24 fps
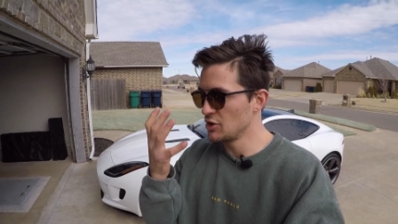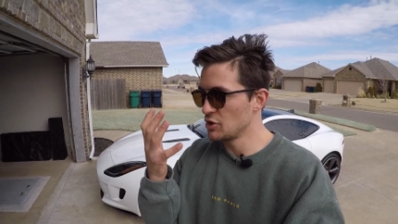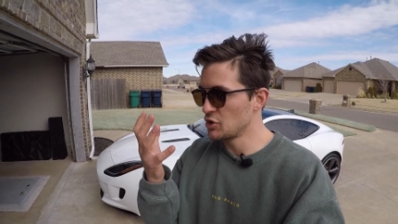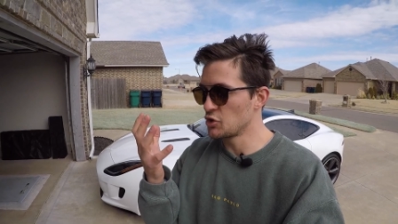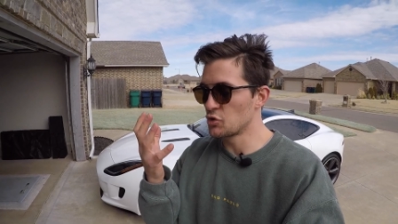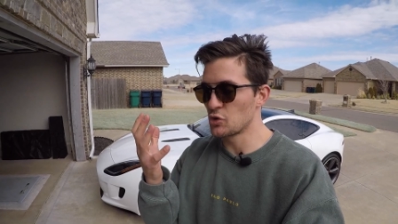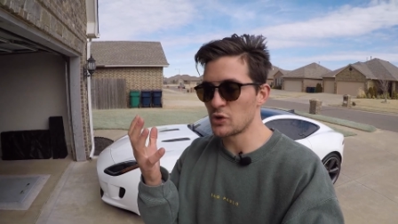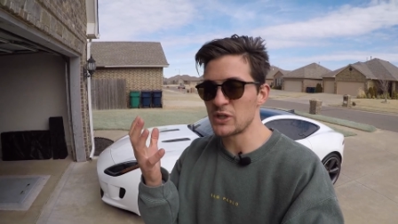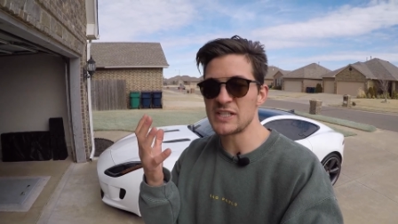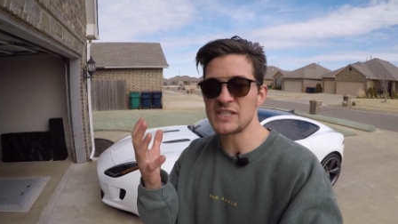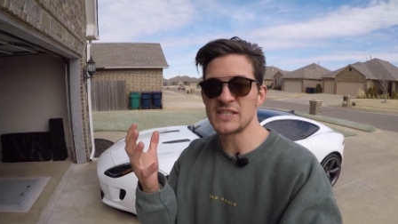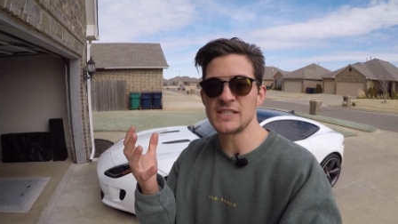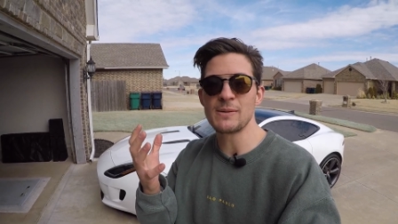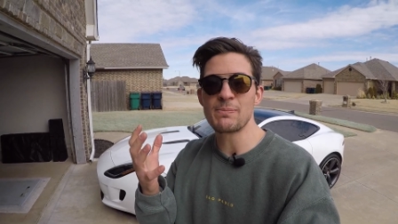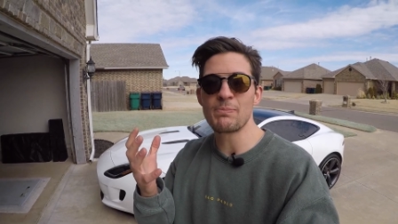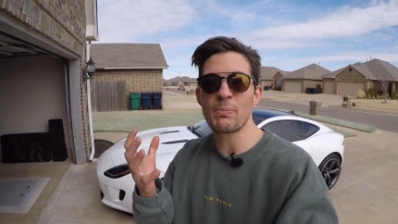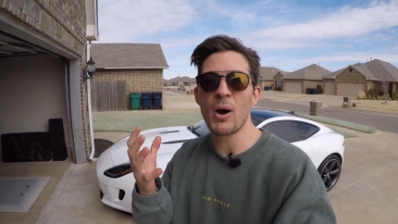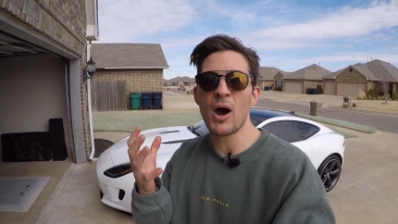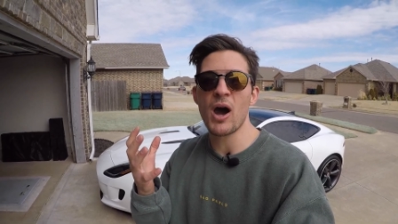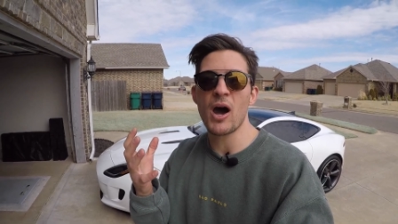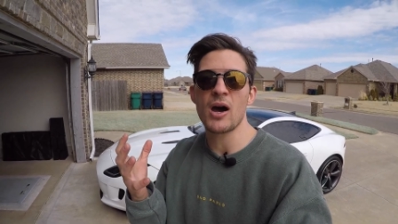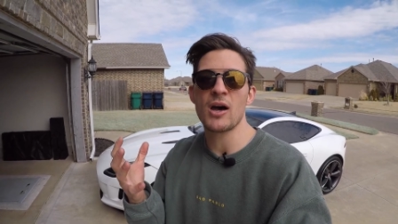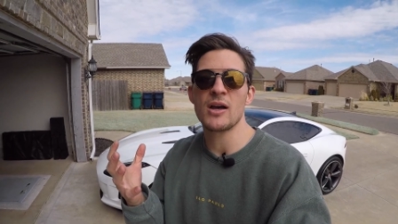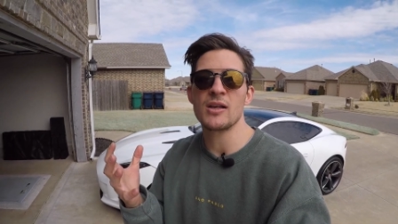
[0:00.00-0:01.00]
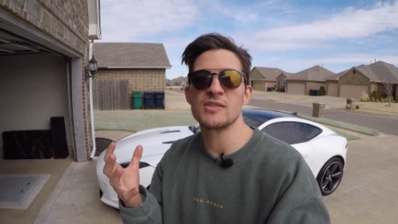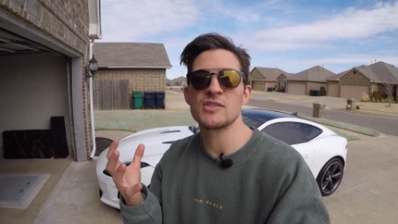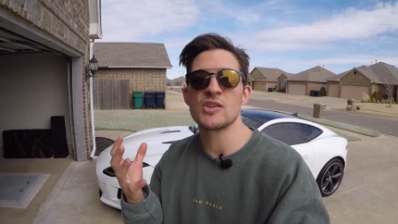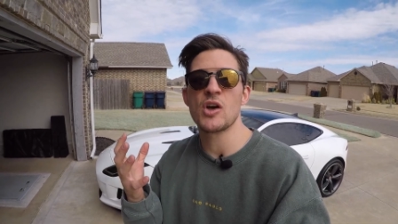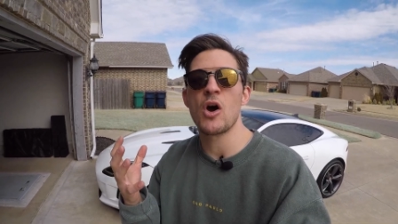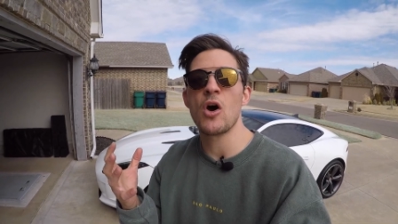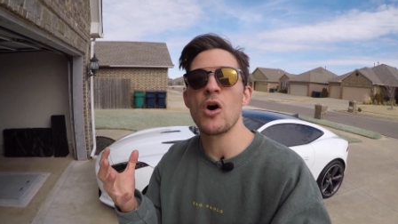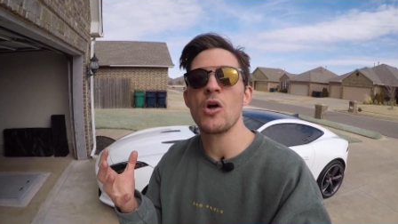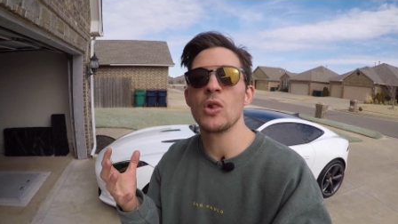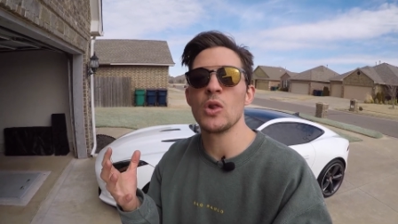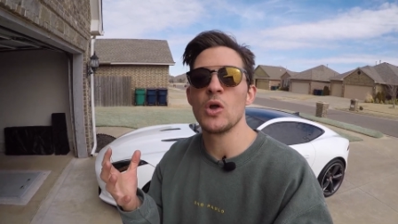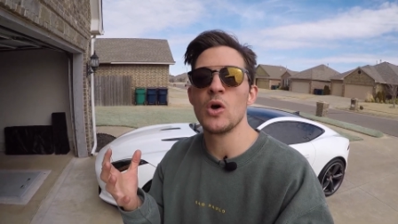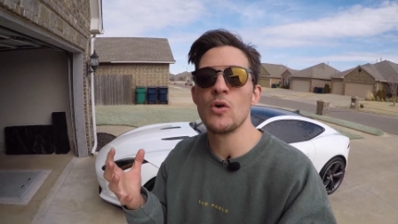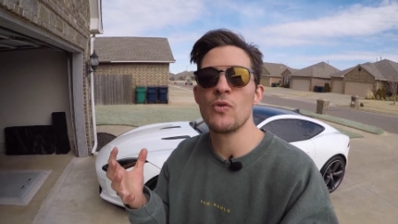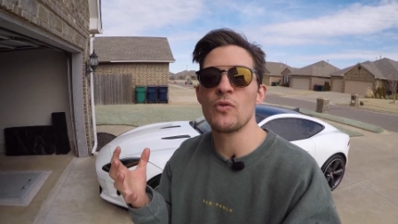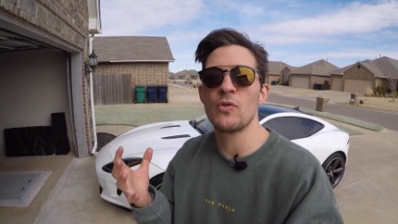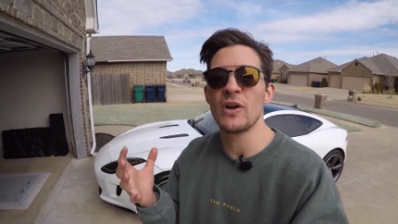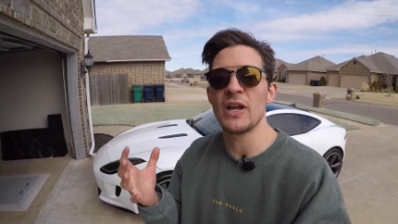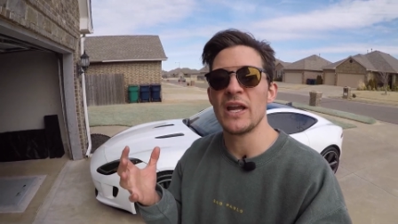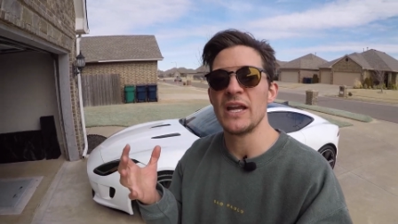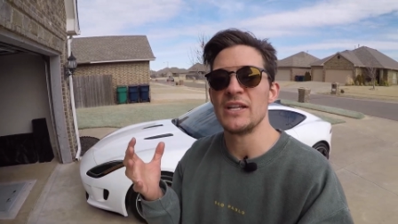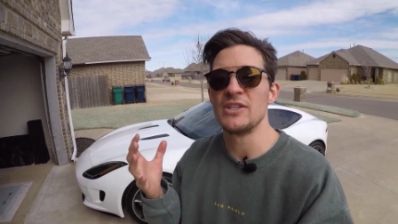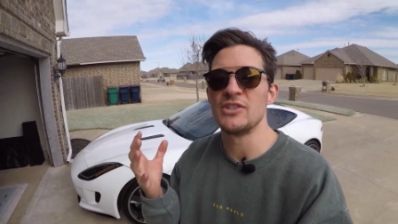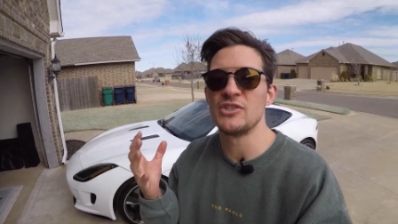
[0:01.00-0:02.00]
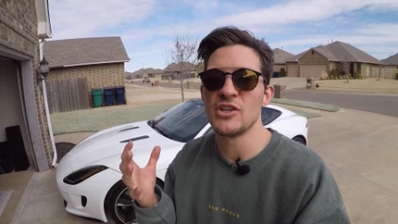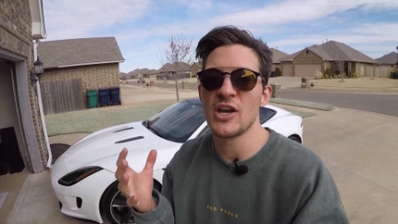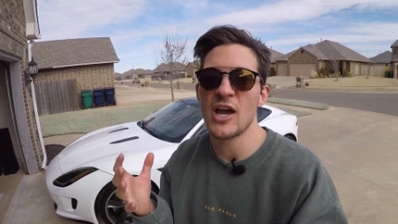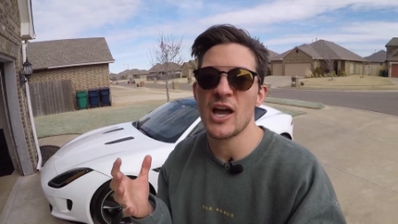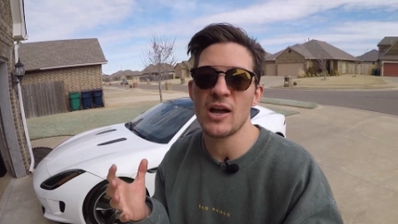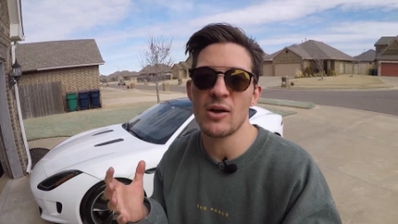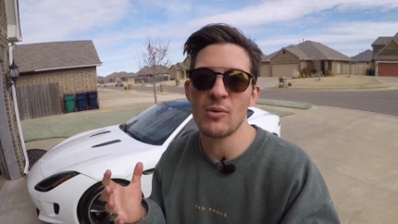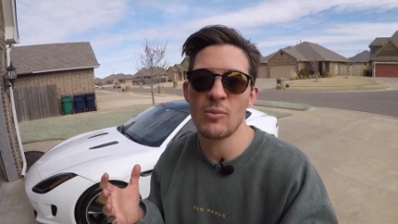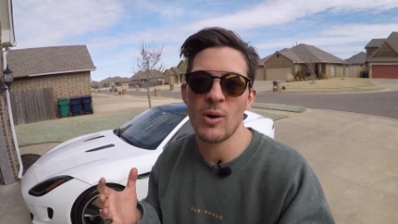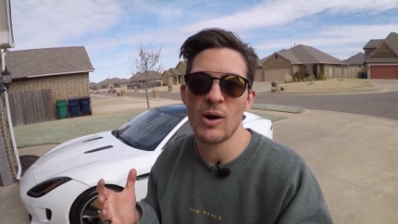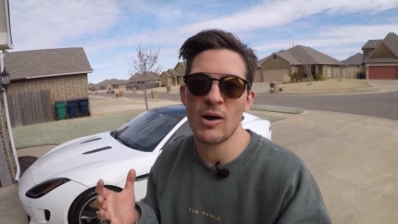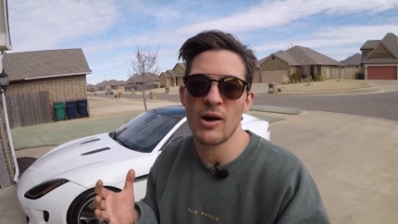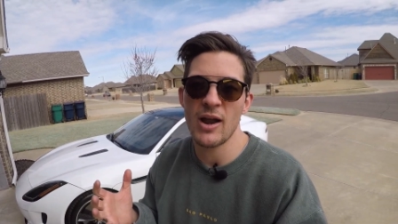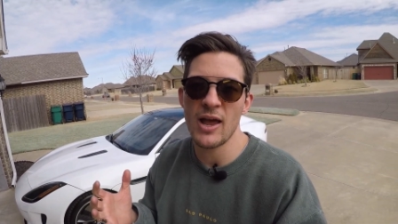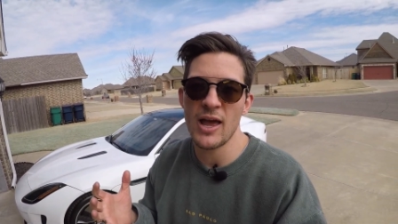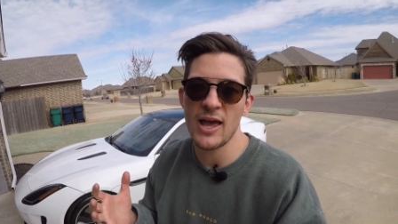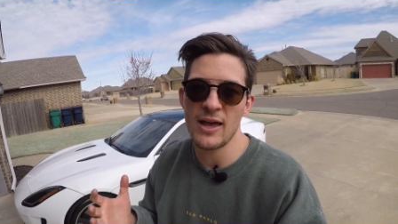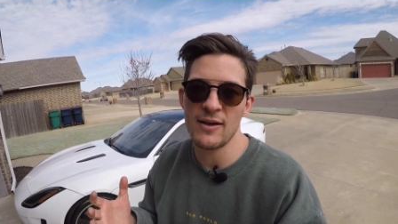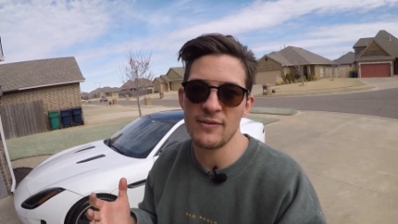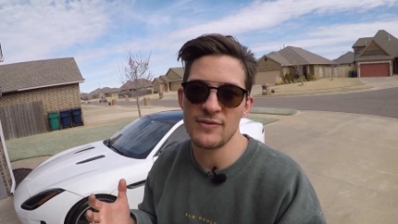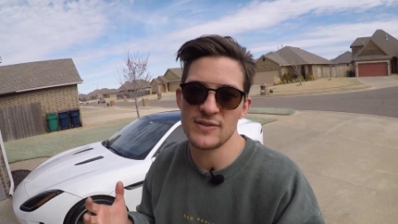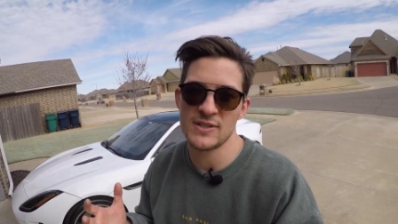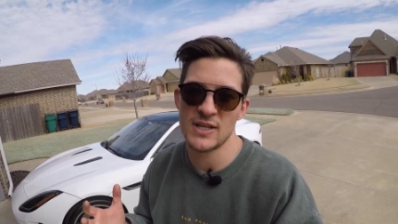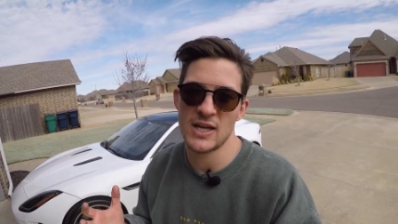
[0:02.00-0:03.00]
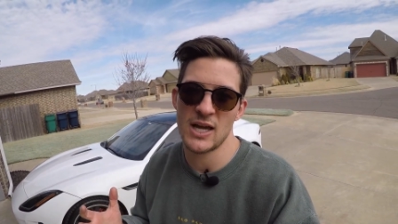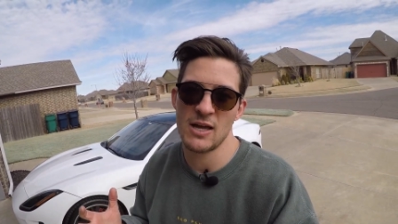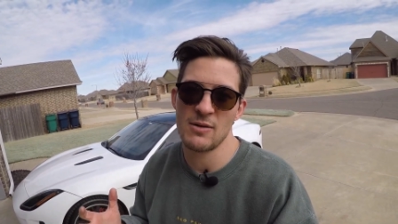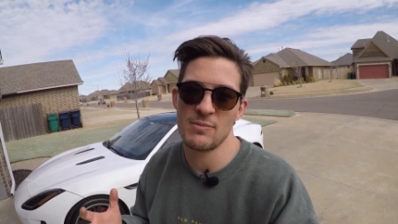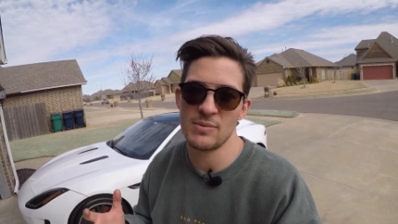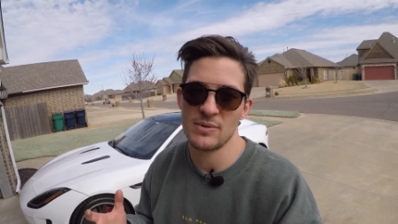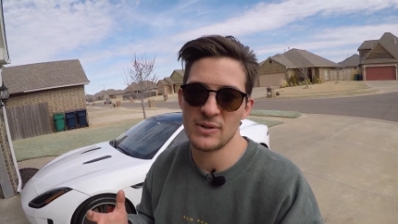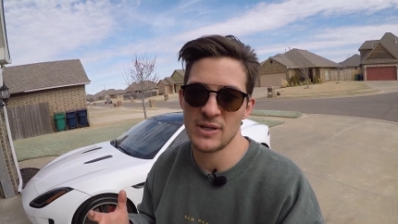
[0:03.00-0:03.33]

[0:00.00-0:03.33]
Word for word: greasy paws all over a Jaguar F-Type.